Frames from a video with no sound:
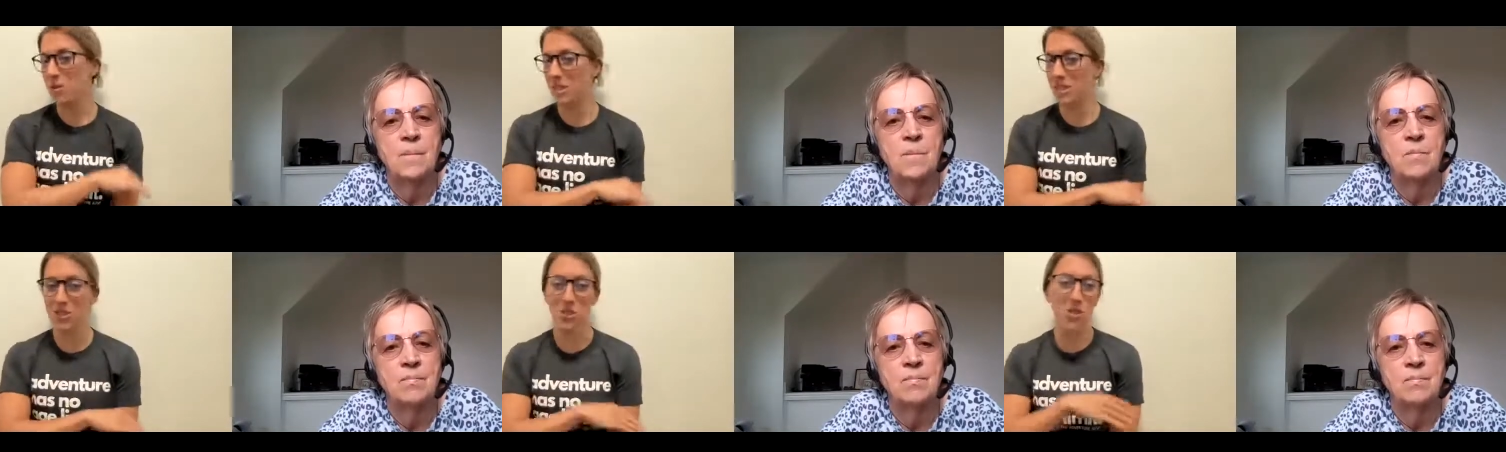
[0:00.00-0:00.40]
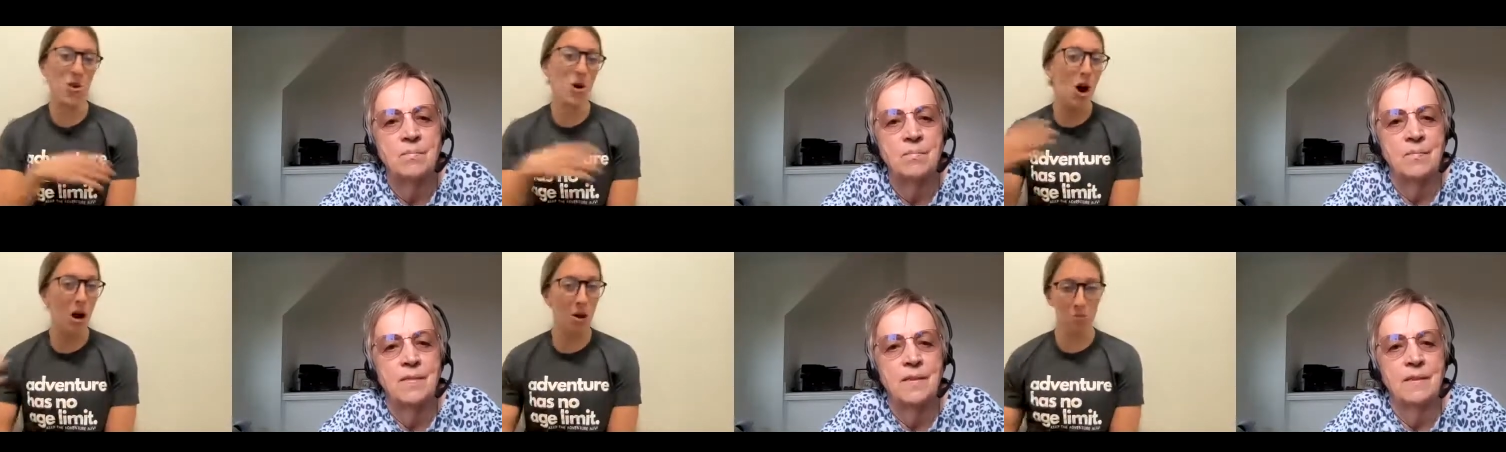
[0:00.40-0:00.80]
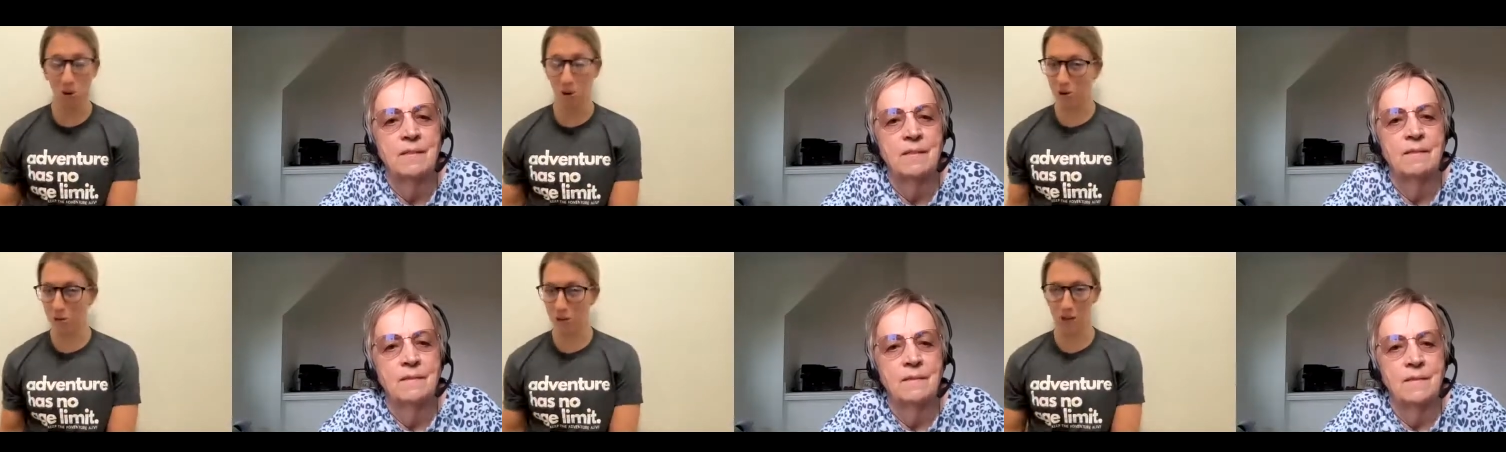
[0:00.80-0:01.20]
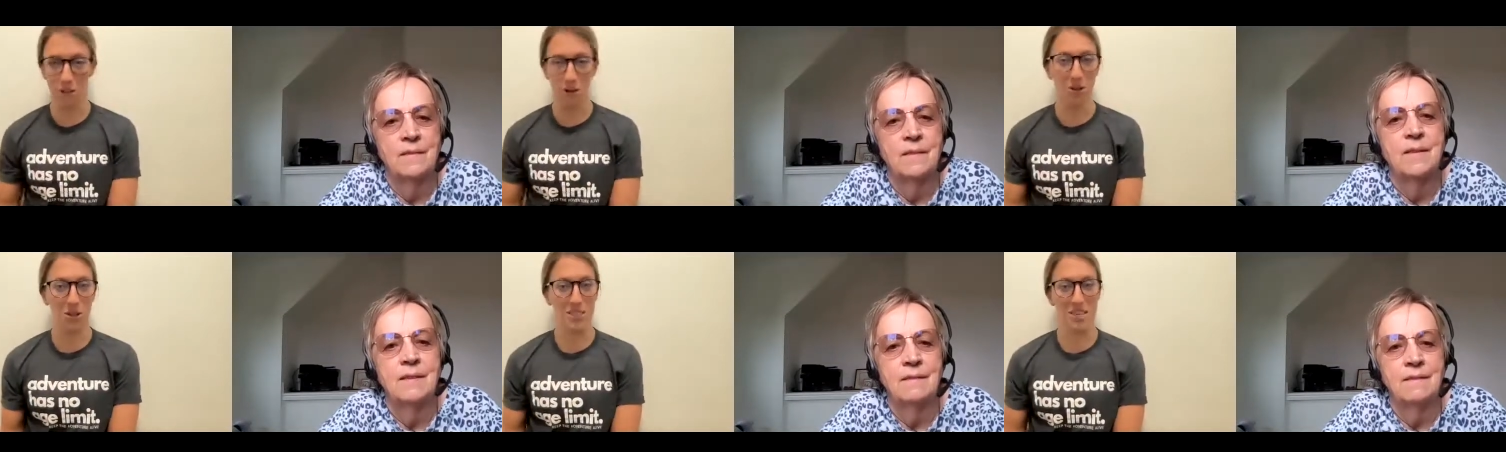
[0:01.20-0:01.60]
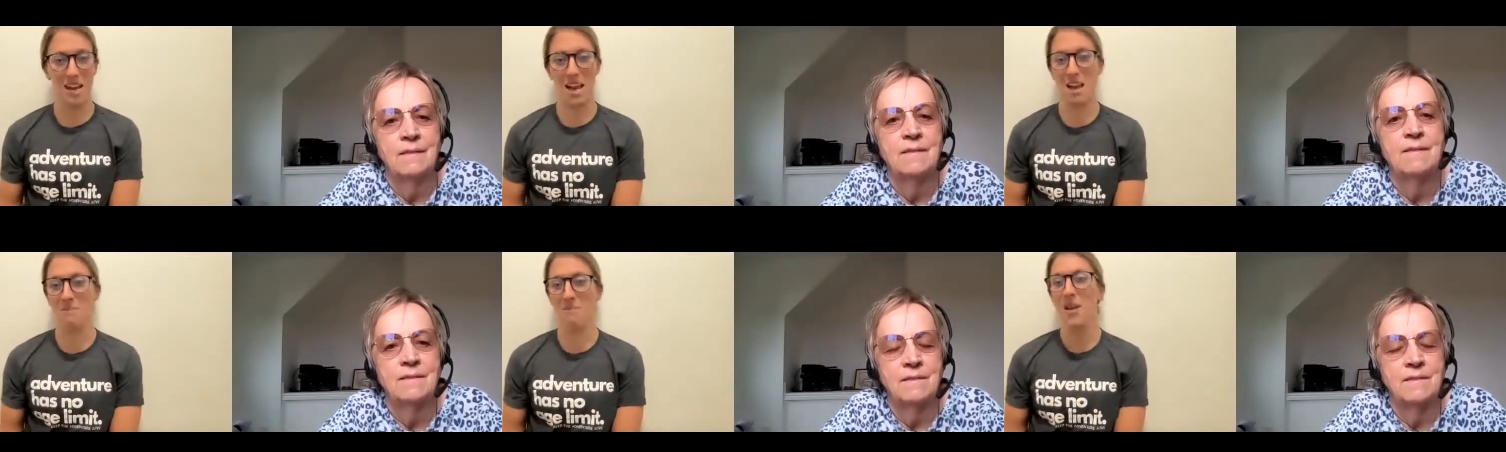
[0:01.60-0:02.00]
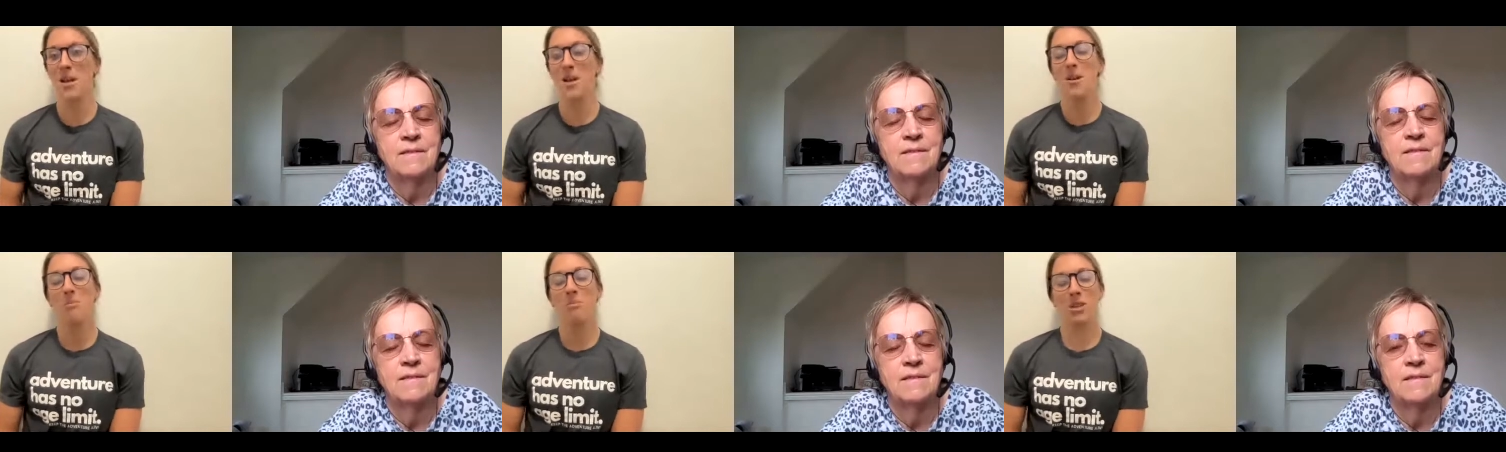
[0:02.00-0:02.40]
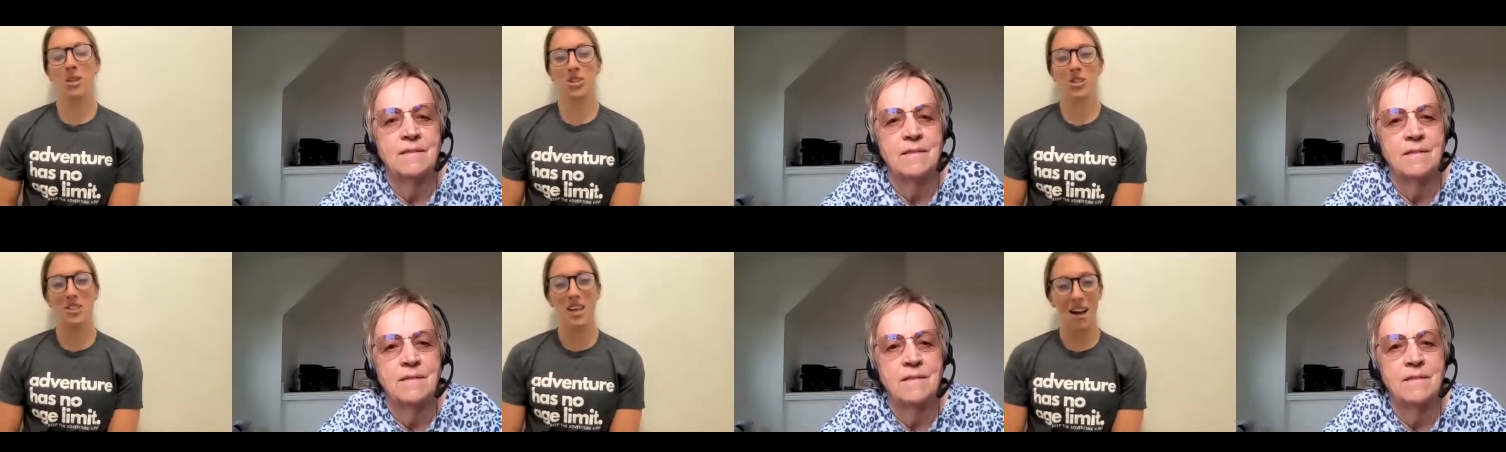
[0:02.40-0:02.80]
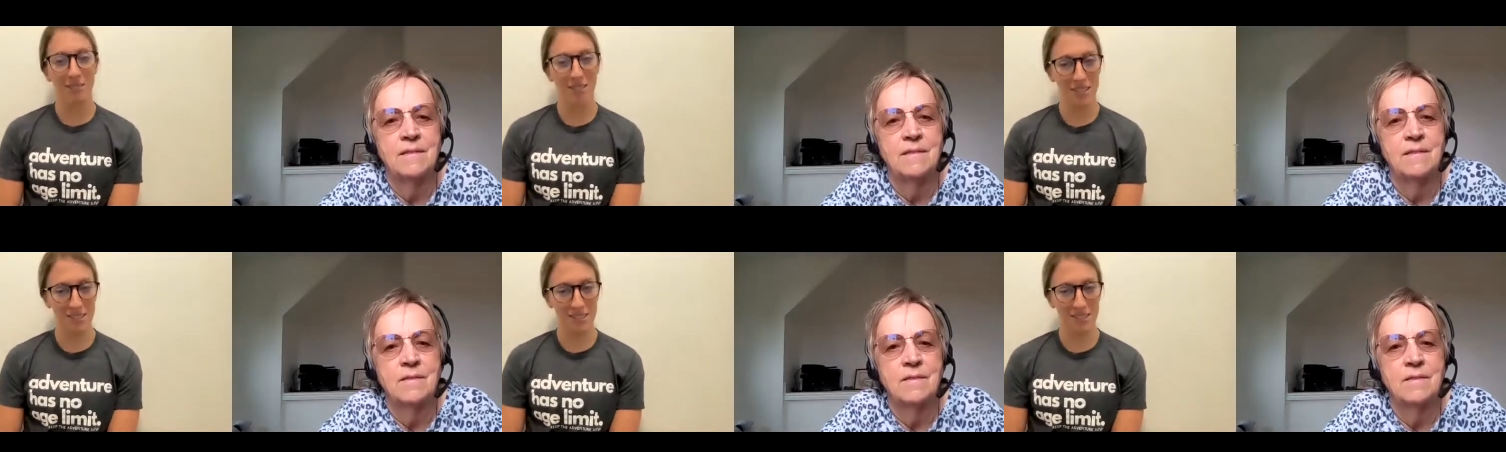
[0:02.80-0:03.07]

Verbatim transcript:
Speaker 1: It's not perfect all the time, but it's just having